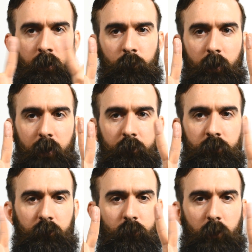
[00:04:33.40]
So I have it
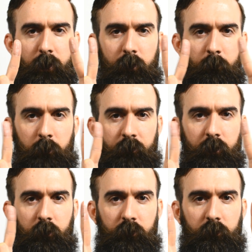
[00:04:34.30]
just on my
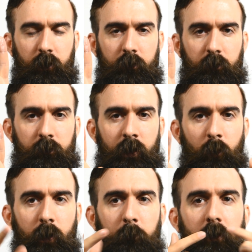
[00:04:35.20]
fingers, just like this. Now
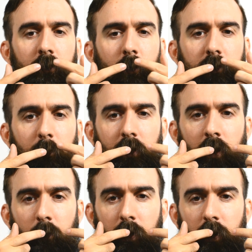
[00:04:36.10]
what I'm going to do is I'm going to
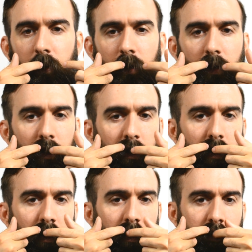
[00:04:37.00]
come in,
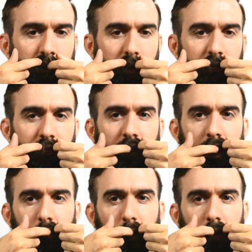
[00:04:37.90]
just kind of
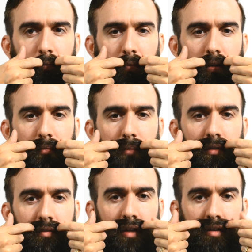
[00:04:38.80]
find where the middle of my
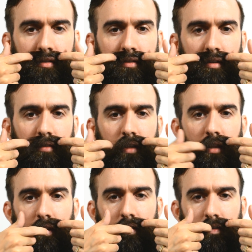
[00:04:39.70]
mustache is, just
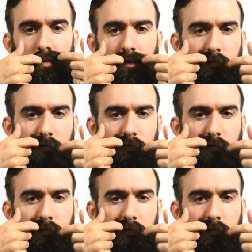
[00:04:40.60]
like this.